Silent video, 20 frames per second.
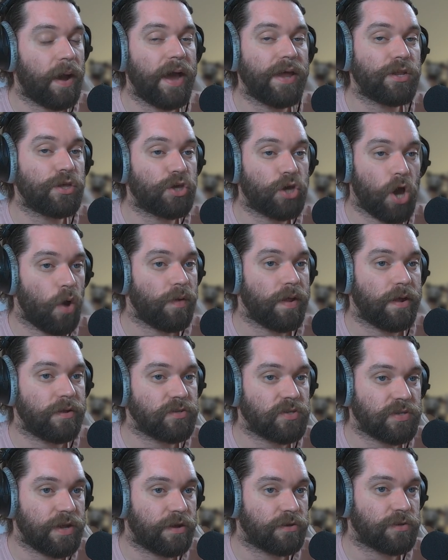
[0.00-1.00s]
I had to go
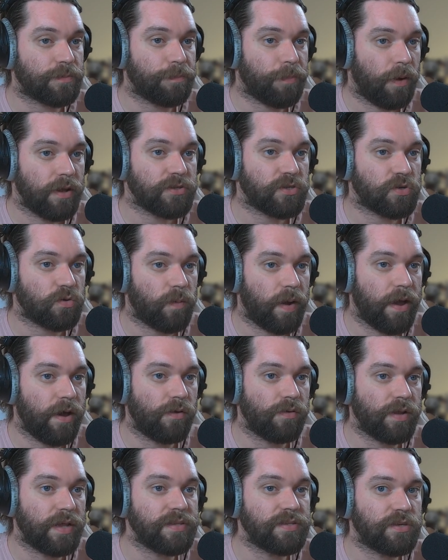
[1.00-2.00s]
downstairs and putz
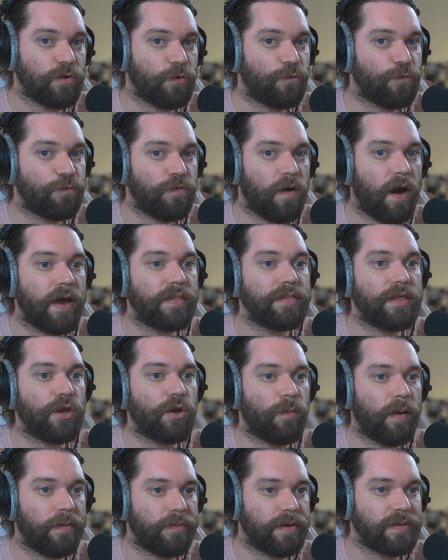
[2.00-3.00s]
around until finally
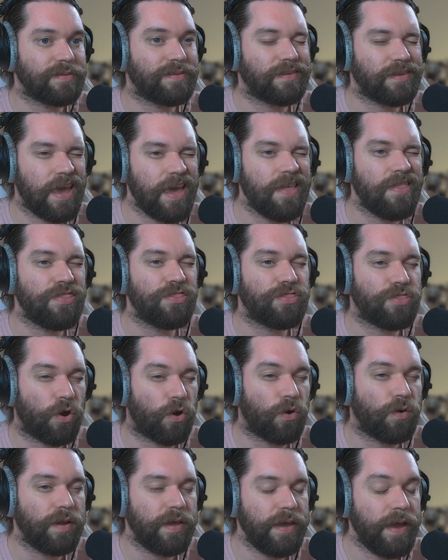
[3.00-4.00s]
around like
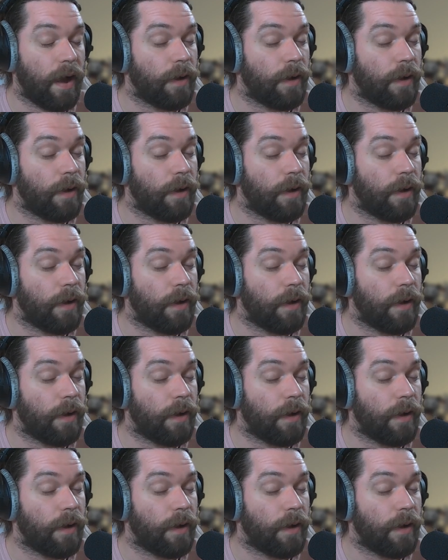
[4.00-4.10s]
10:30.